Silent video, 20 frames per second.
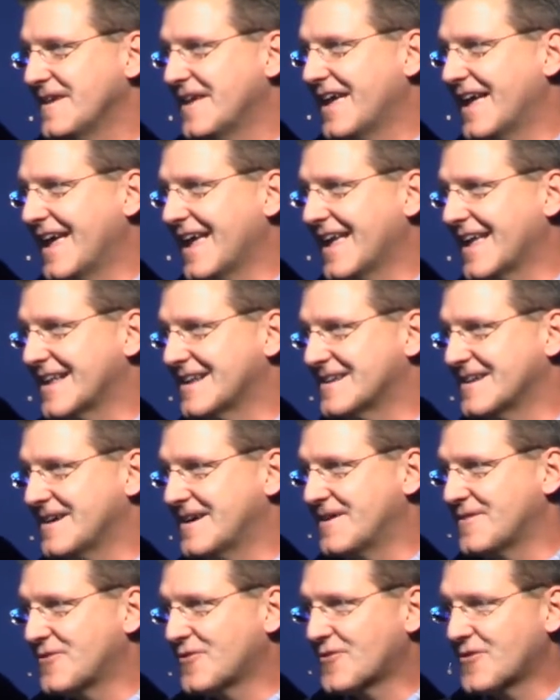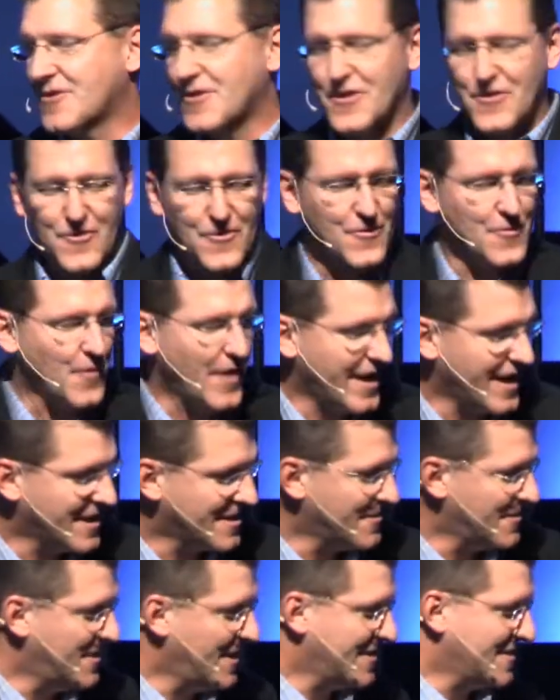and uh, they're, they're away at
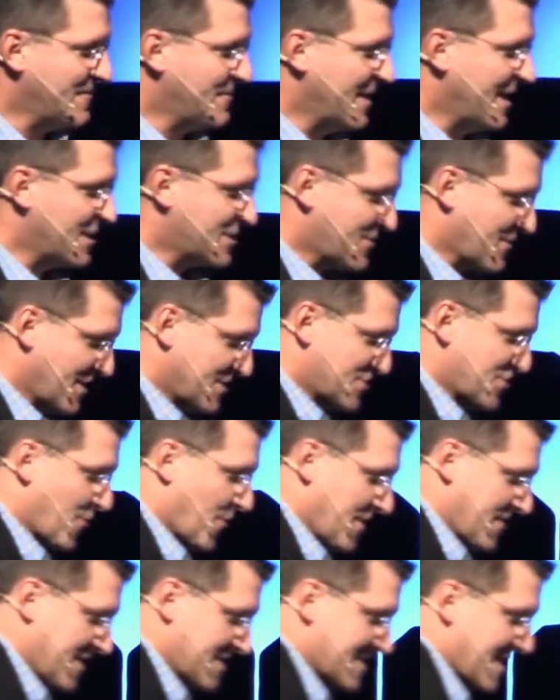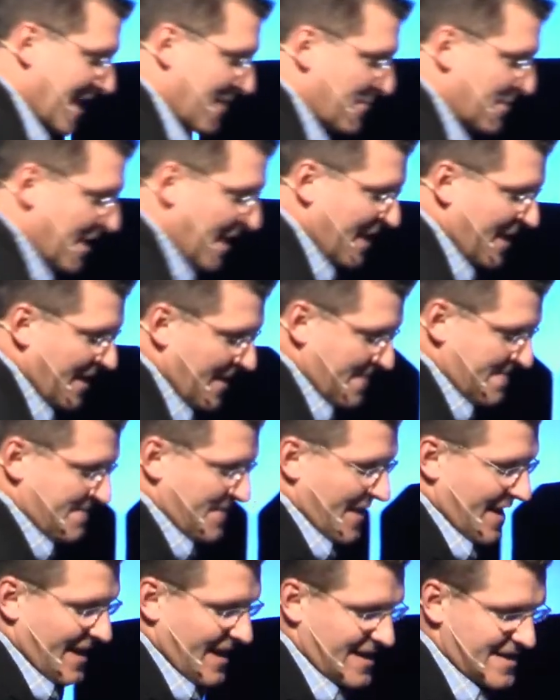the, at the, beach enjoying this Labor Day
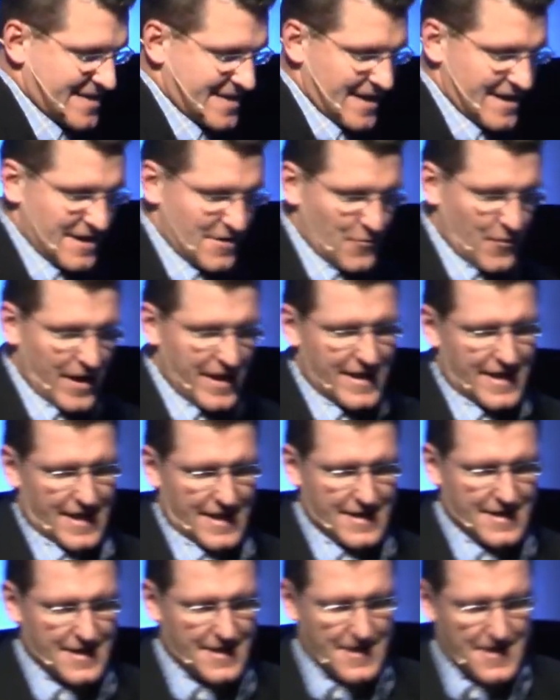extended weekend.